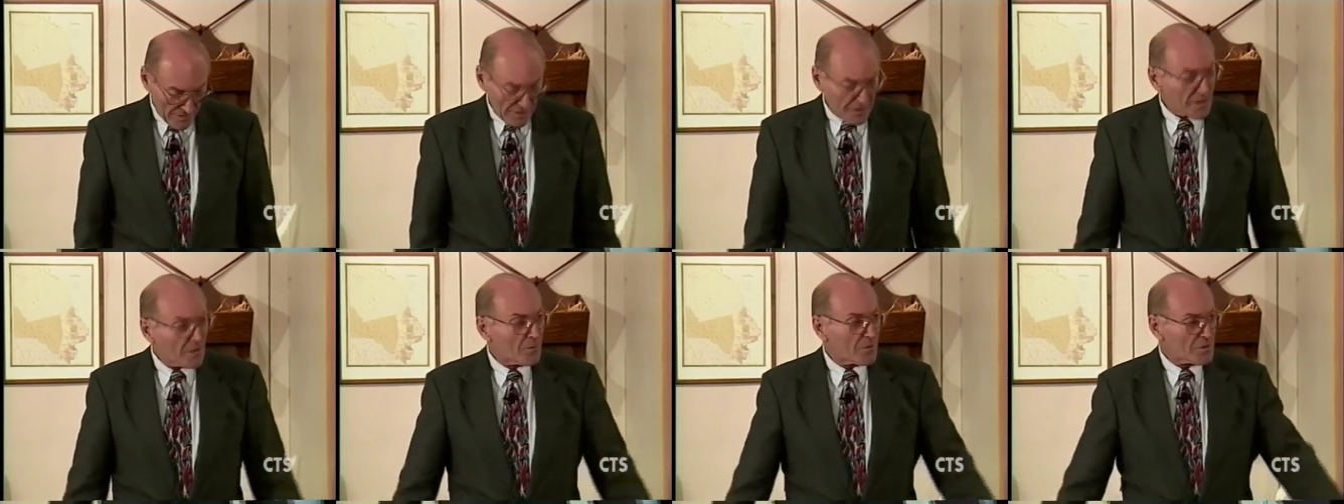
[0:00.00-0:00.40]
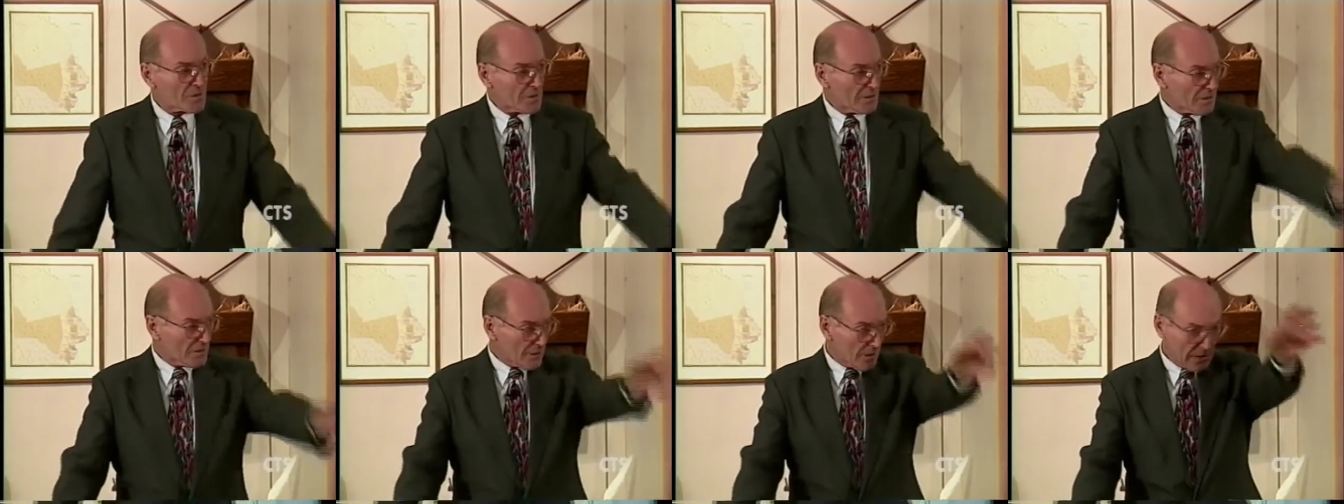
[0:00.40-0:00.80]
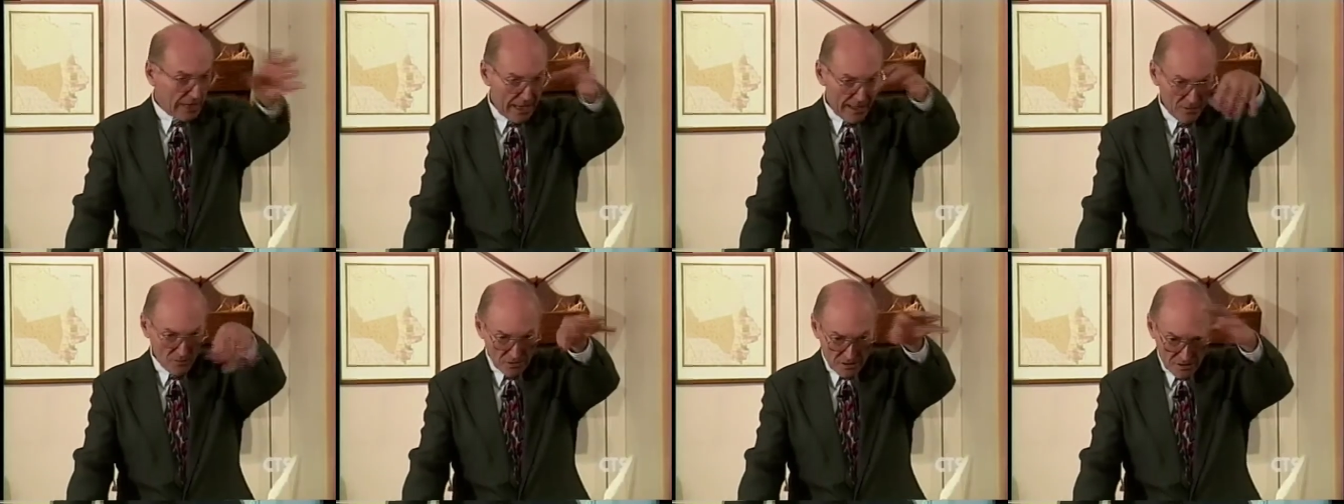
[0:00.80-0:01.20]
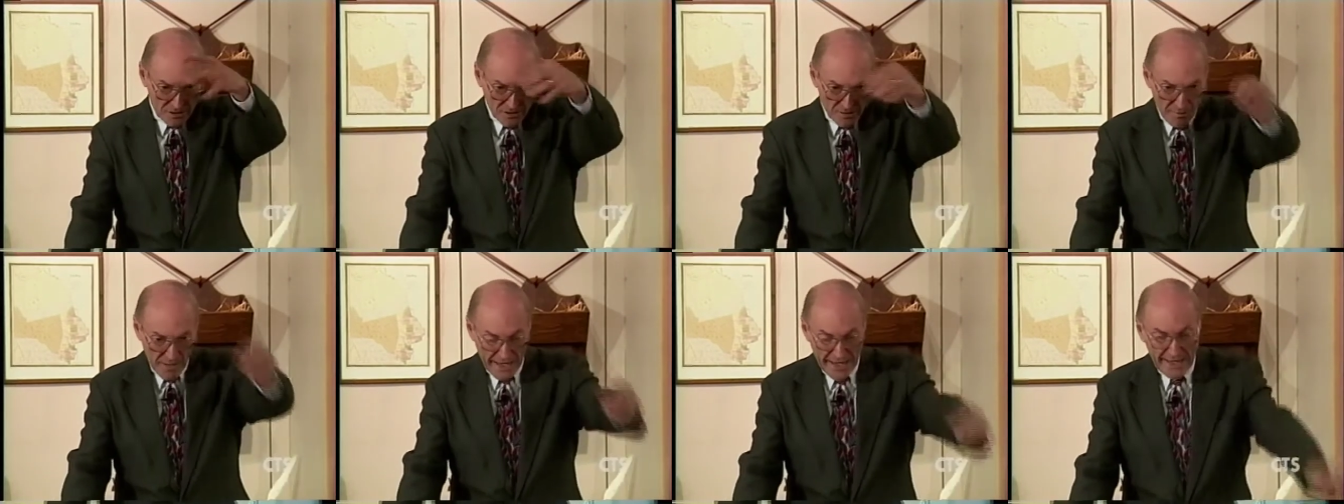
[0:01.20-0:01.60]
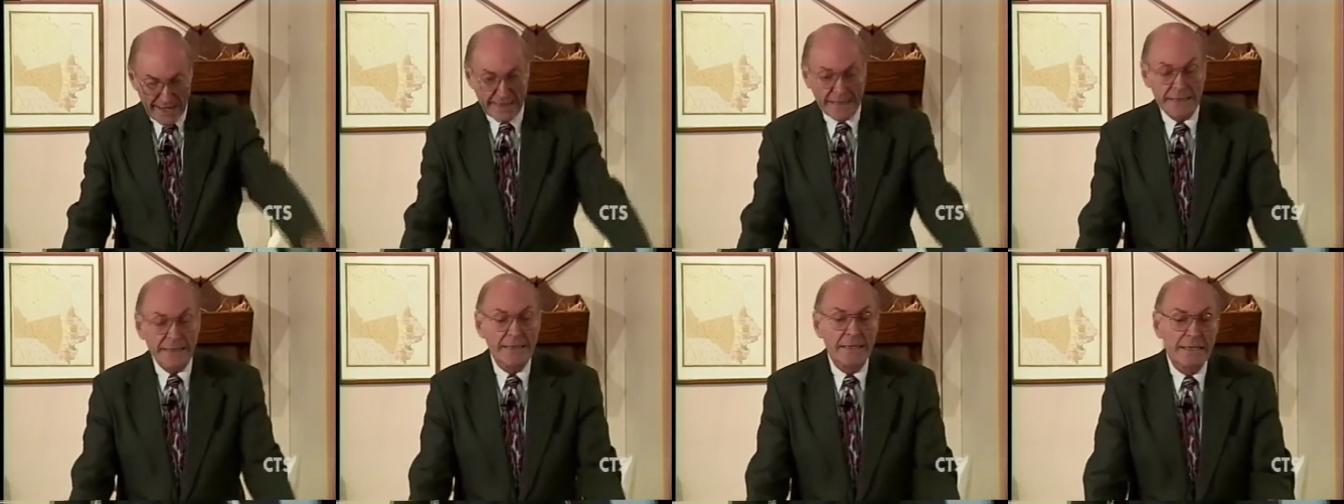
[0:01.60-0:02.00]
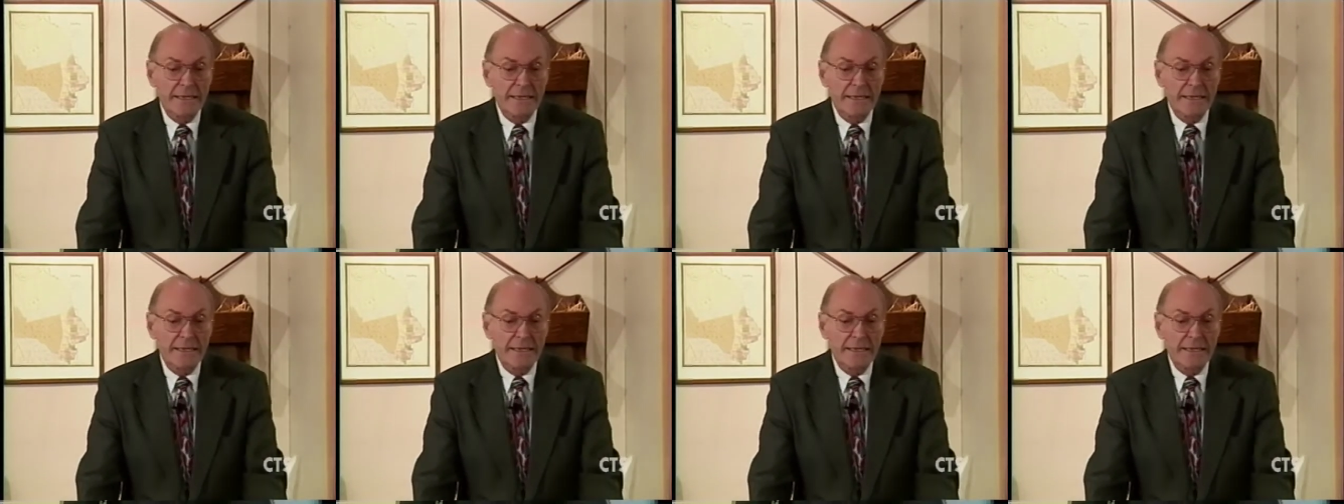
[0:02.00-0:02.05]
that there was a little house in the back